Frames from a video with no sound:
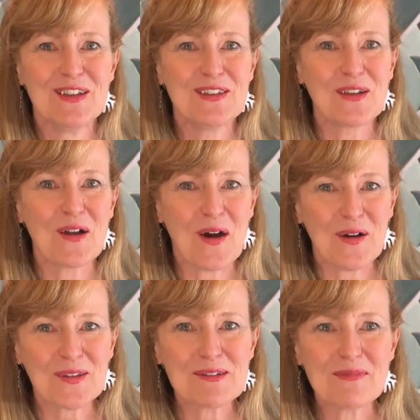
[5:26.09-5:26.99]
So
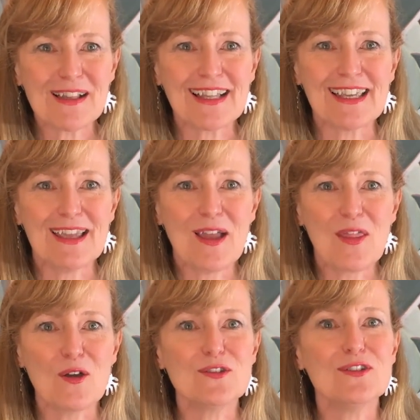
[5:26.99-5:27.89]
ultimately,
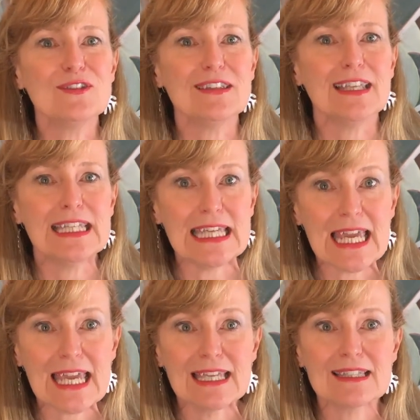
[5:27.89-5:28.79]
those who said
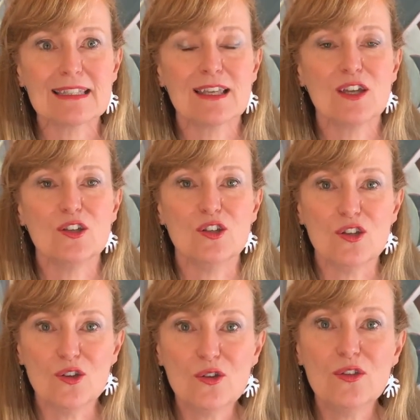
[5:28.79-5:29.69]
yes
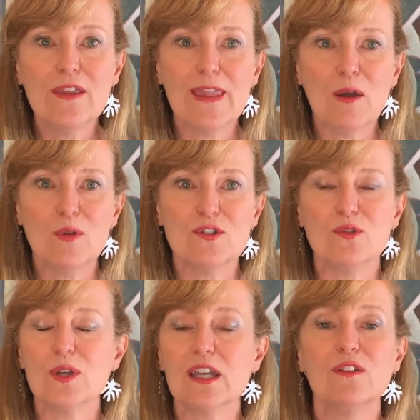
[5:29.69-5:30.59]
knew that they were
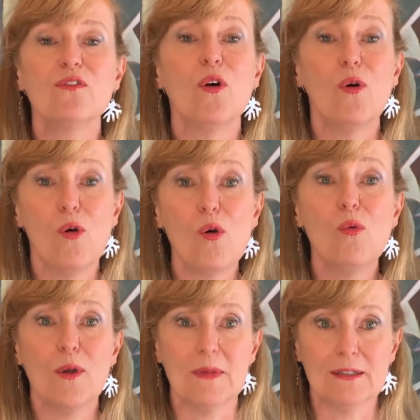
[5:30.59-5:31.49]
doing it for all
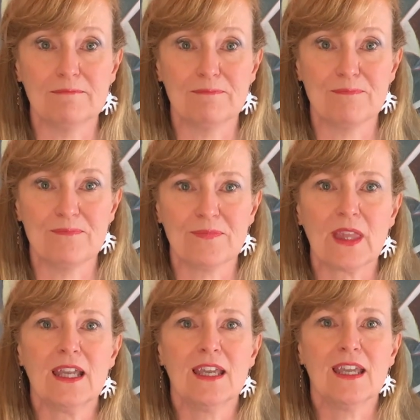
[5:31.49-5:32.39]
women.
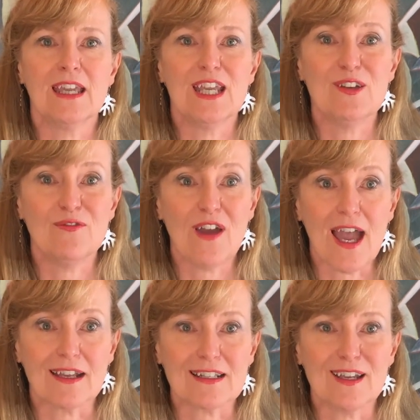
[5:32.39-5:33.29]
In
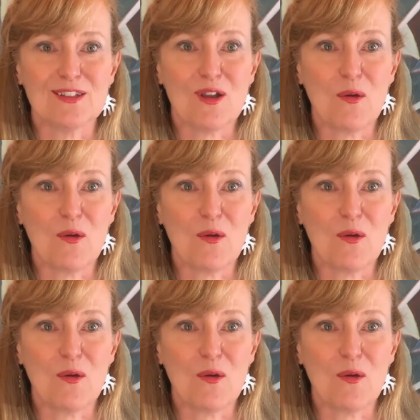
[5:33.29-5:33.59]
fact, as I